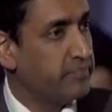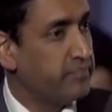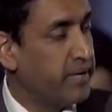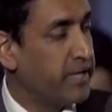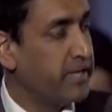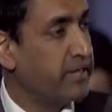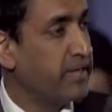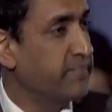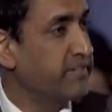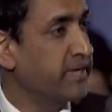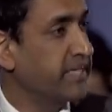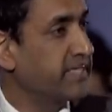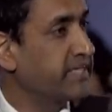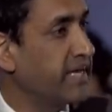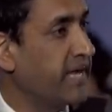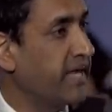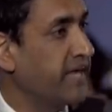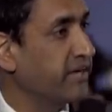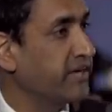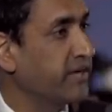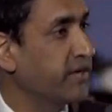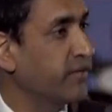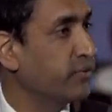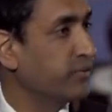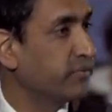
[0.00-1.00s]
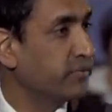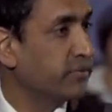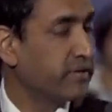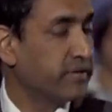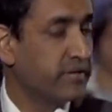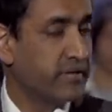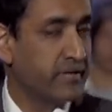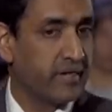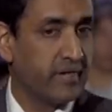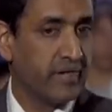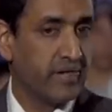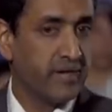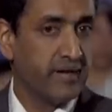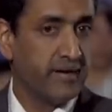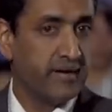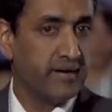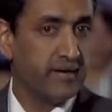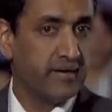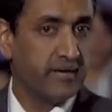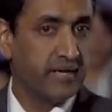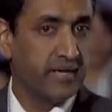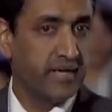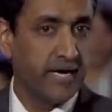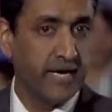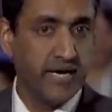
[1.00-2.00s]
But let me tell you,
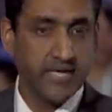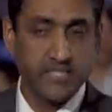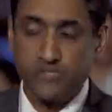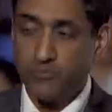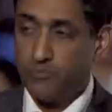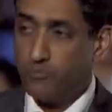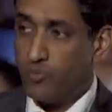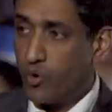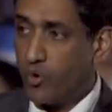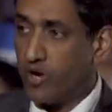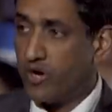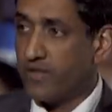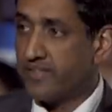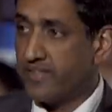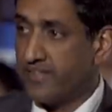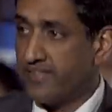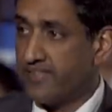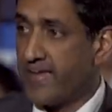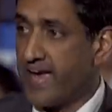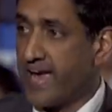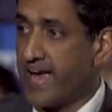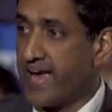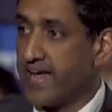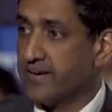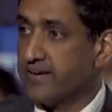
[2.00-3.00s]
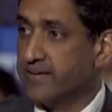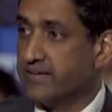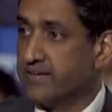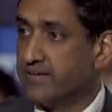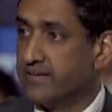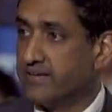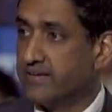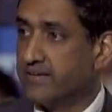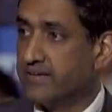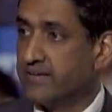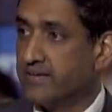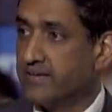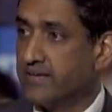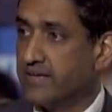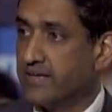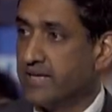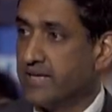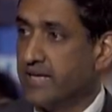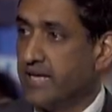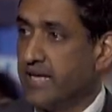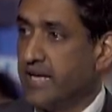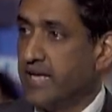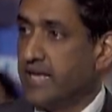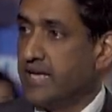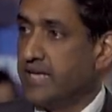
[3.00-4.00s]
it's more than that.
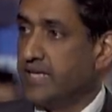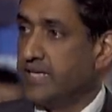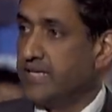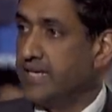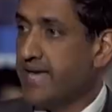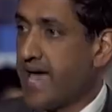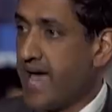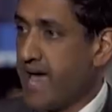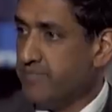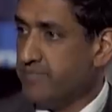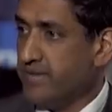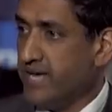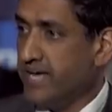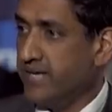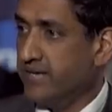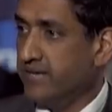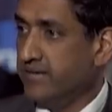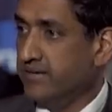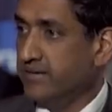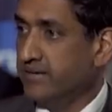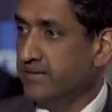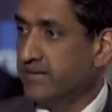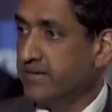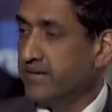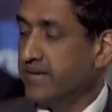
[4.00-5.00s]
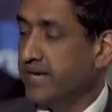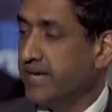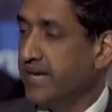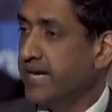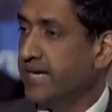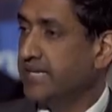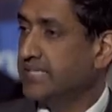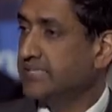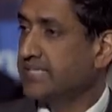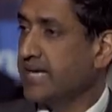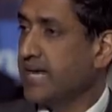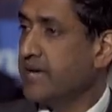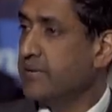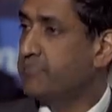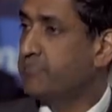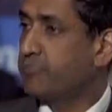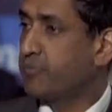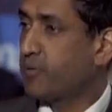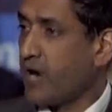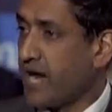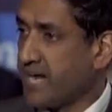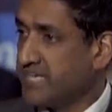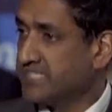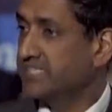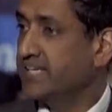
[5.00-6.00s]
Yemen is a
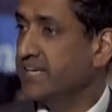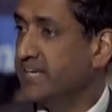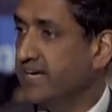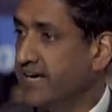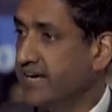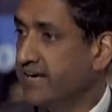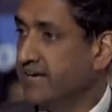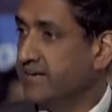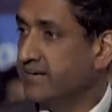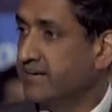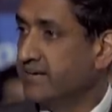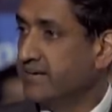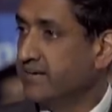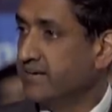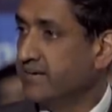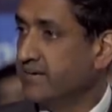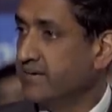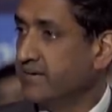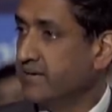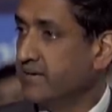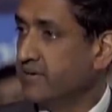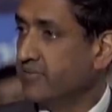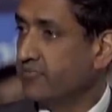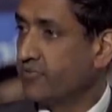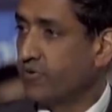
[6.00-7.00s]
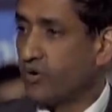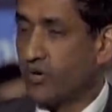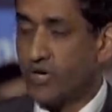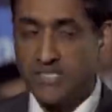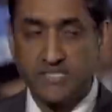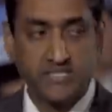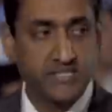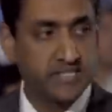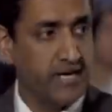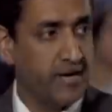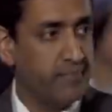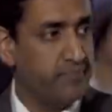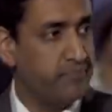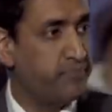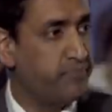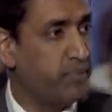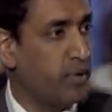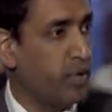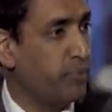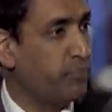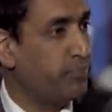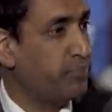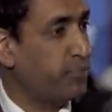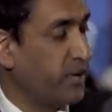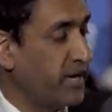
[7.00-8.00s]
precedent for a
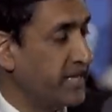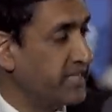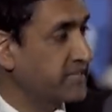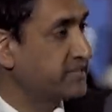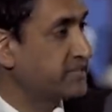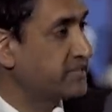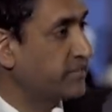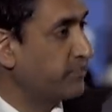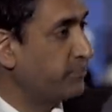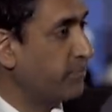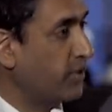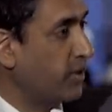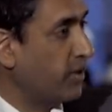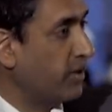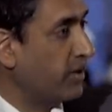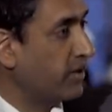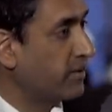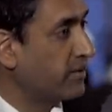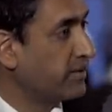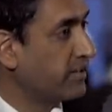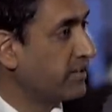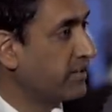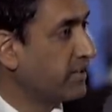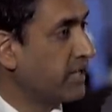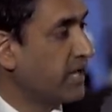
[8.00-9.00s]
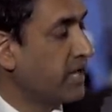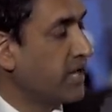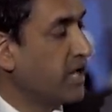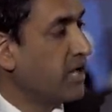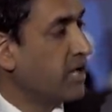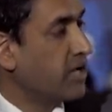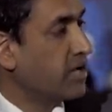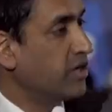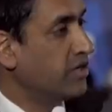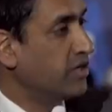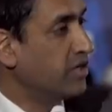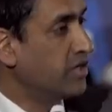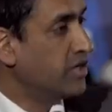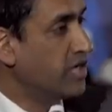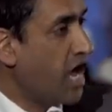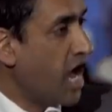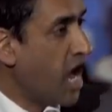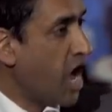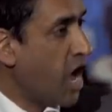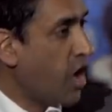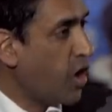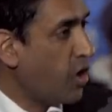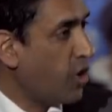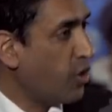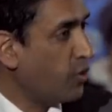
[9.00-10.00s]
simple principle:
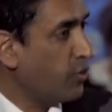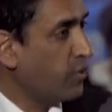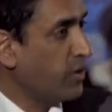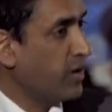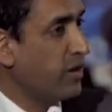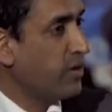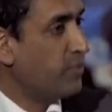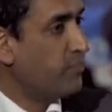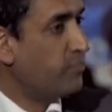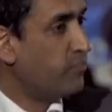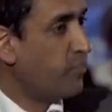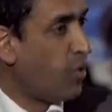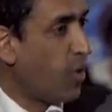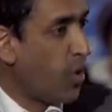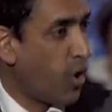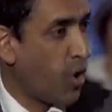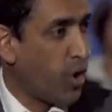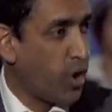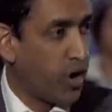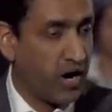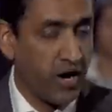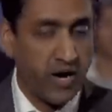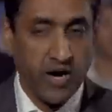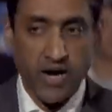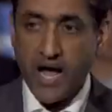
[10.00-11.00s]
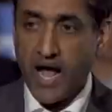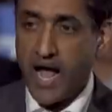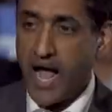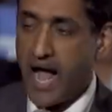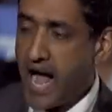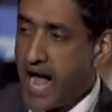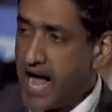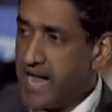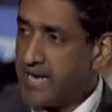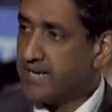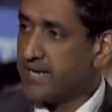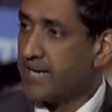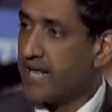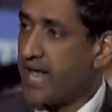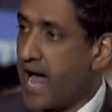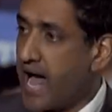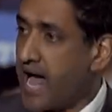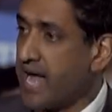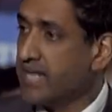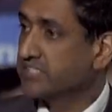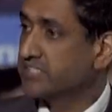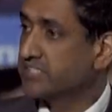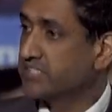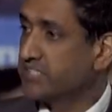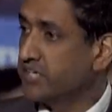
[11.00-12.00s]
no more
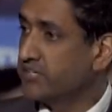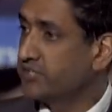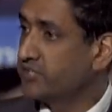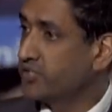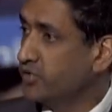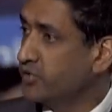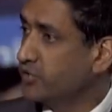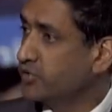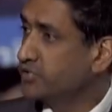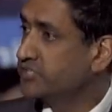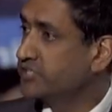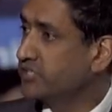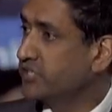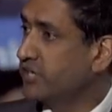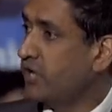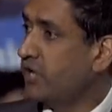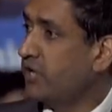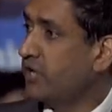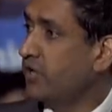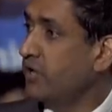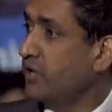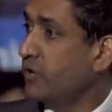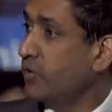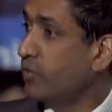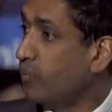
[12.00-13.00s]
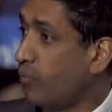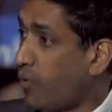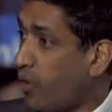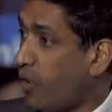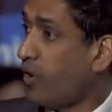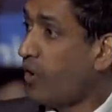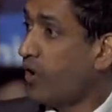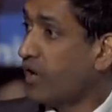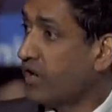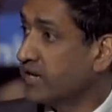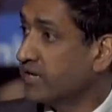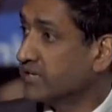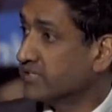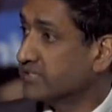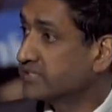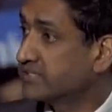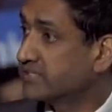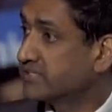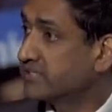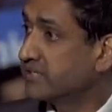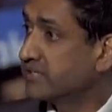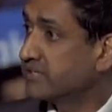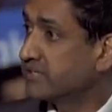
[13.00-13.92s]
unconstitutional wars.